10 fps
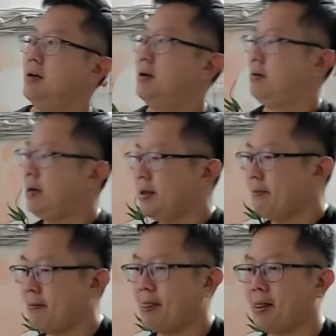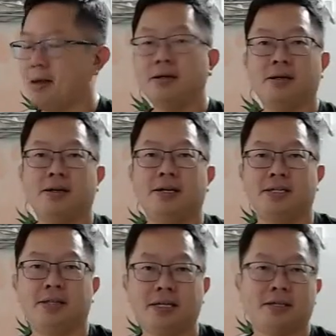Alright?
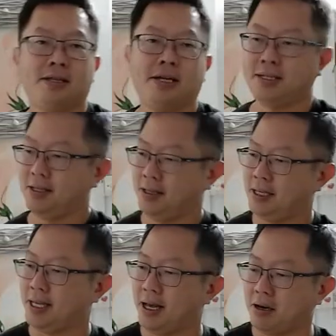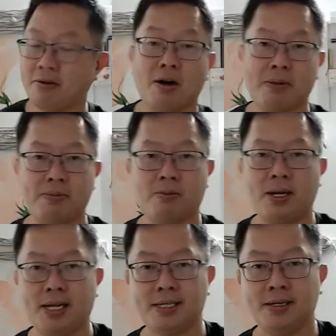So that's the end of our paper 1
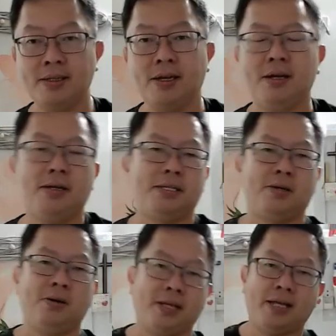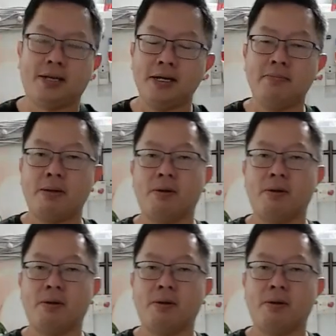lesson. So the entire paper